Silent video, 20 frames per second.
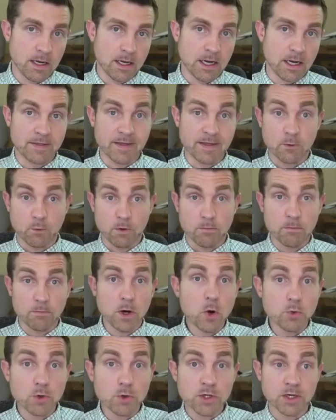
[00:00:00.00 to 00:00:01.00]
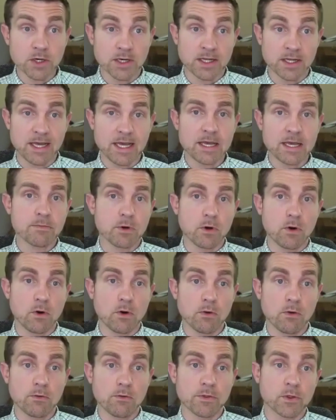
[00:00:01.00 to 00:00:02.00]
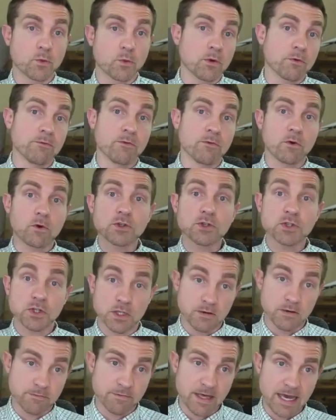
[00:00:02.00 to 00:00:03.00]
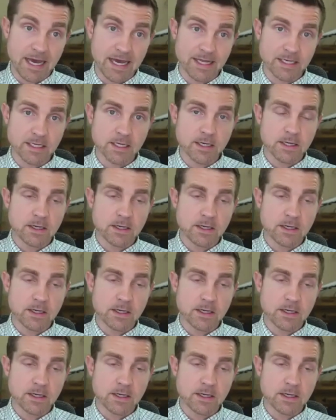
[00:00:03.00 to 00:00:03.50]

And I think remote could enable the reversal of that